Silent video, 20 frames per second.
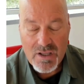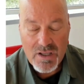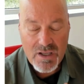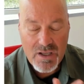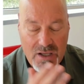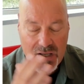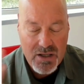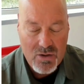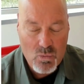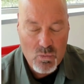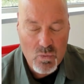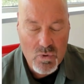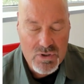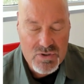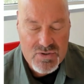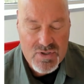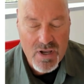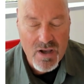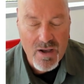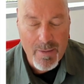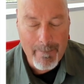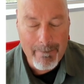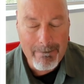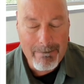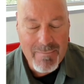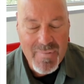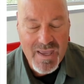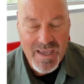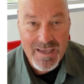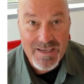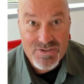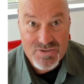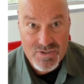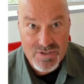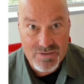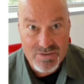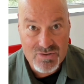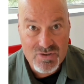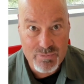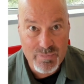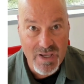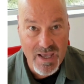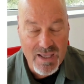it was amazing to me.